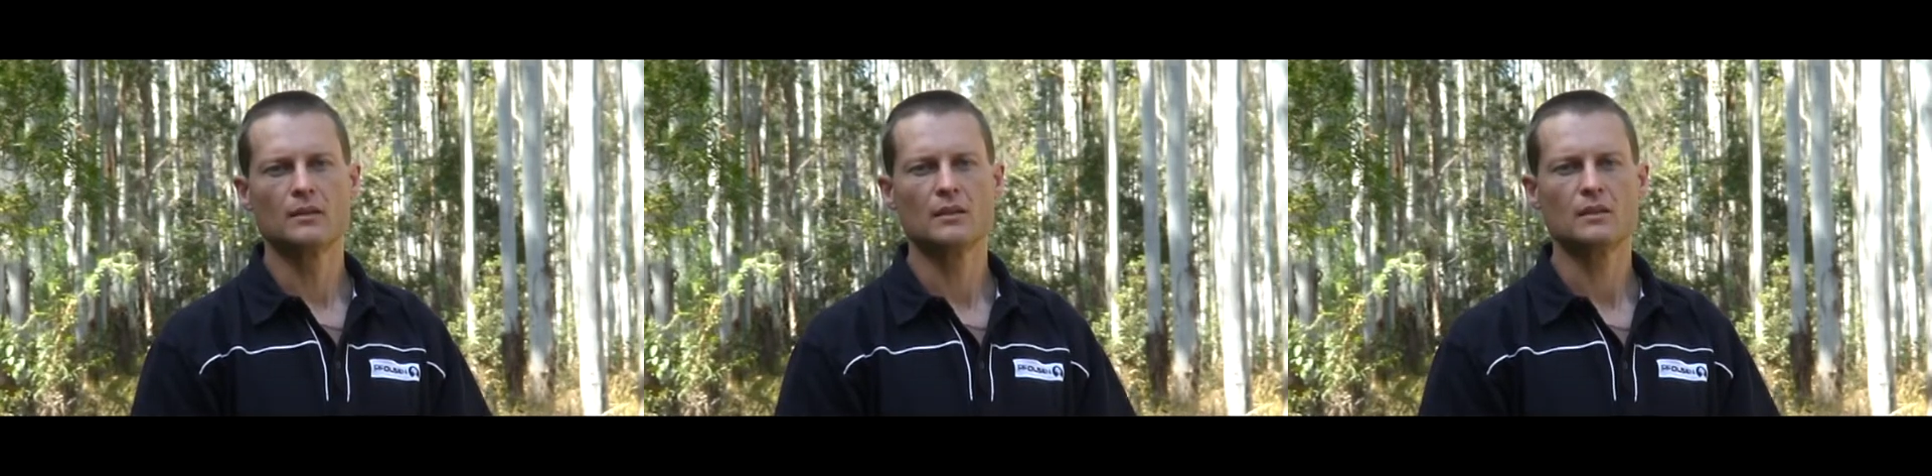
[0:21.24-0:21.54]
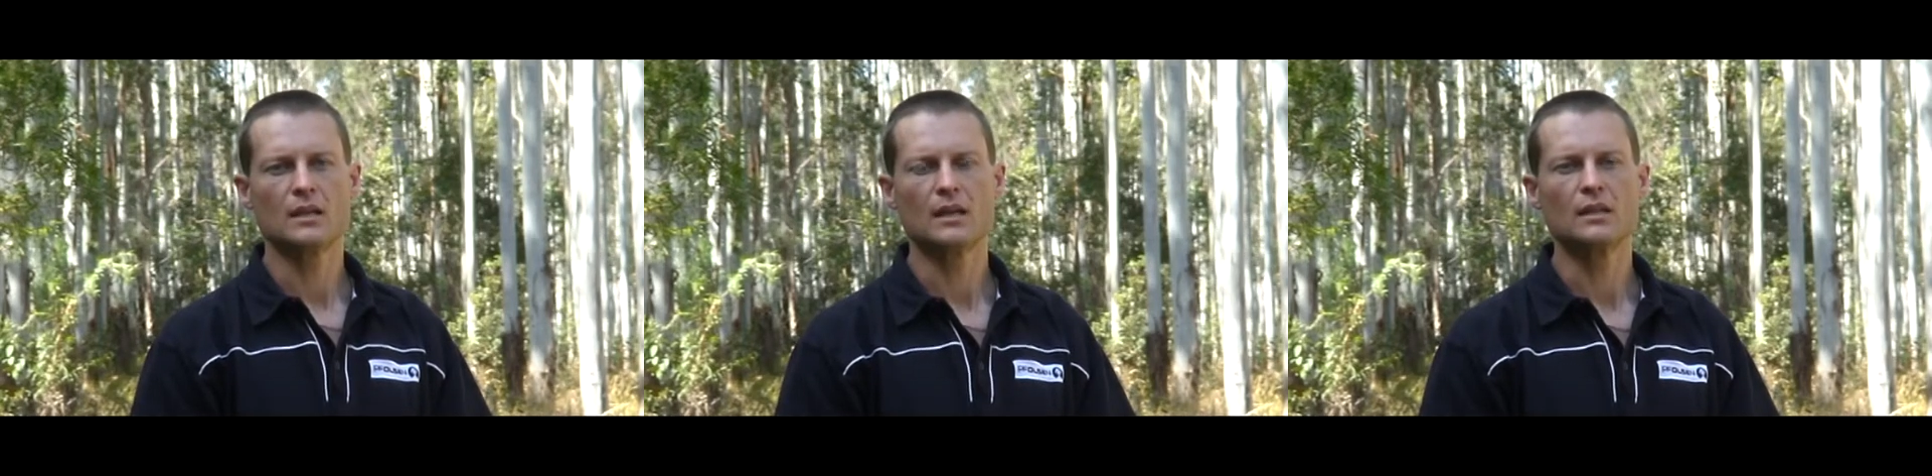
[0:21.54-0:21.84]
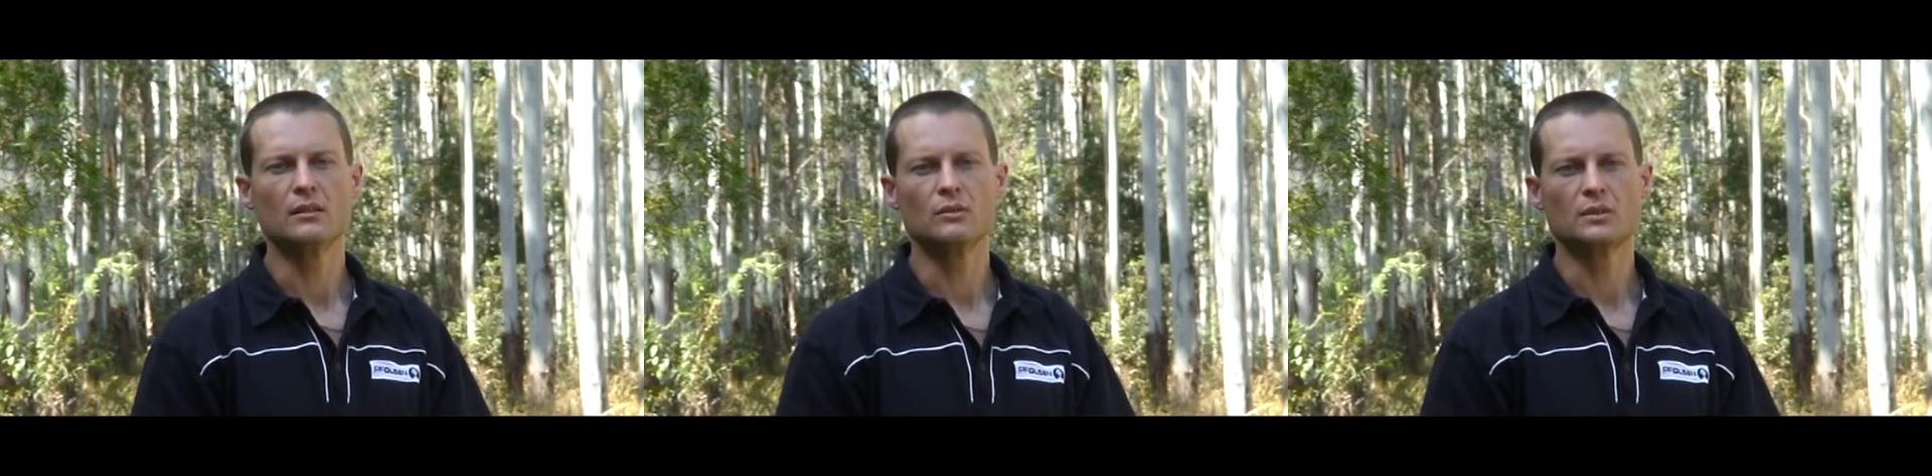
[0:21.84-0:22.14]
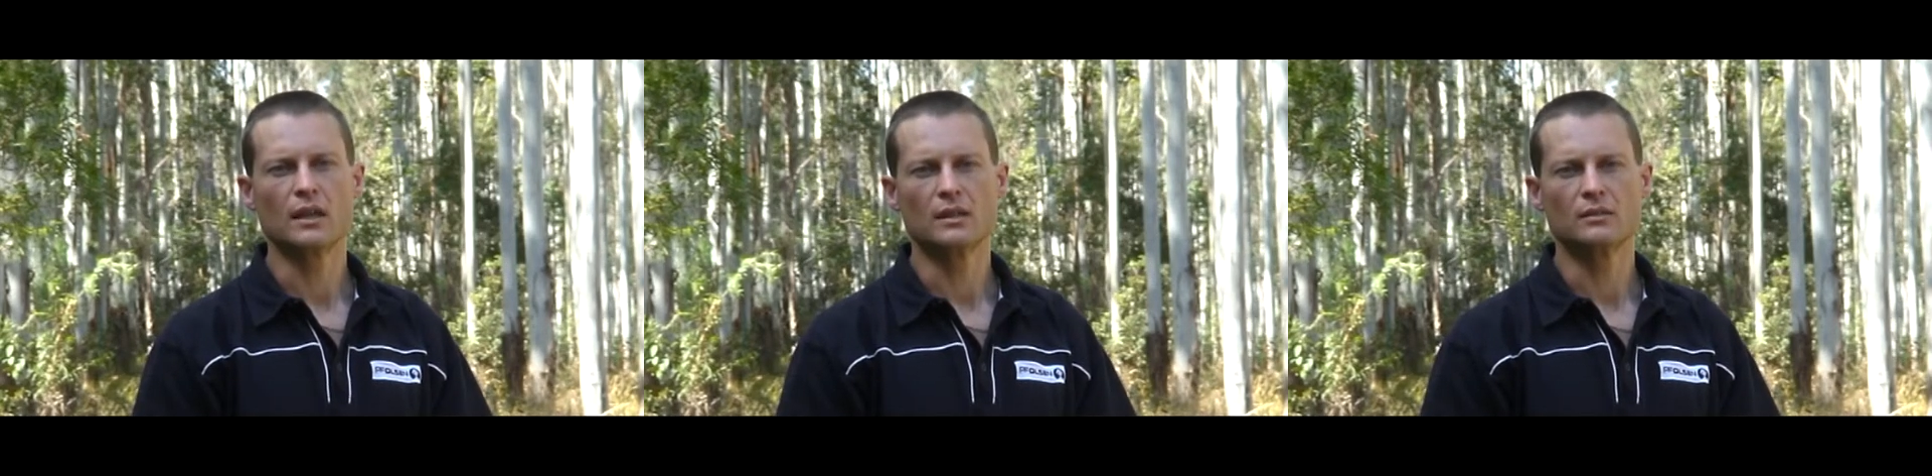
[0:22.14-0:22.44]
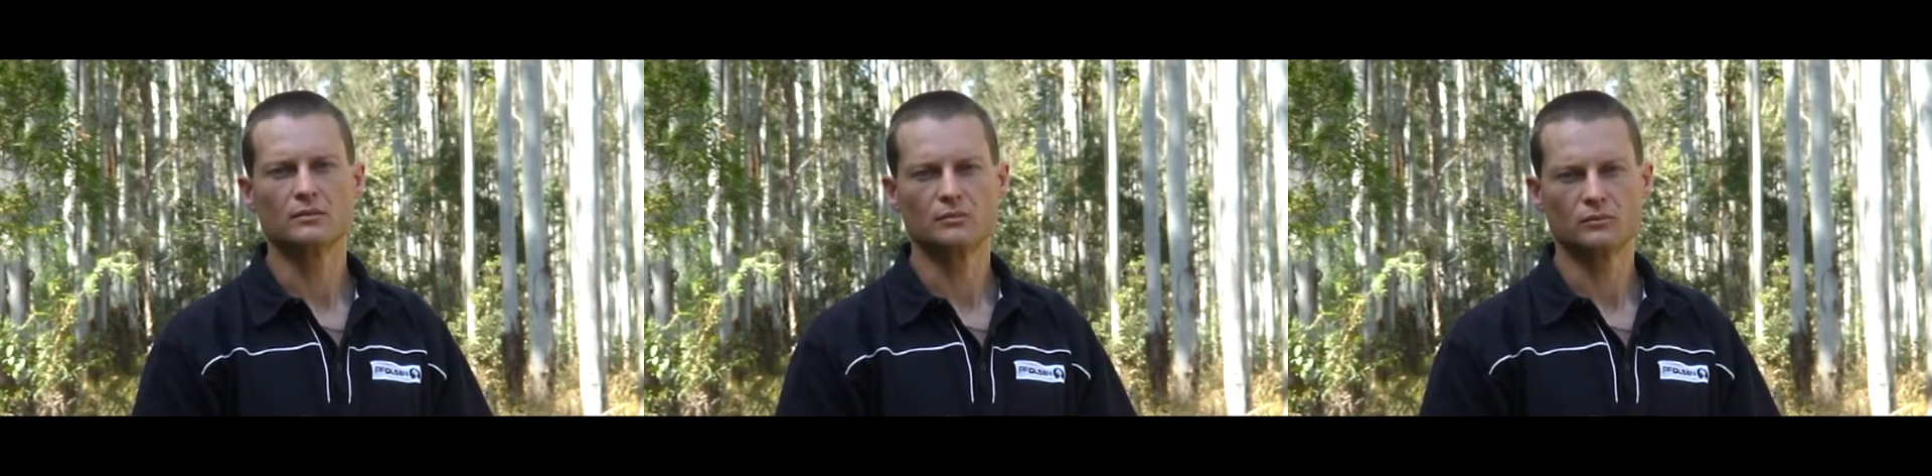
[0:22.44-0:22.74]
The study looked at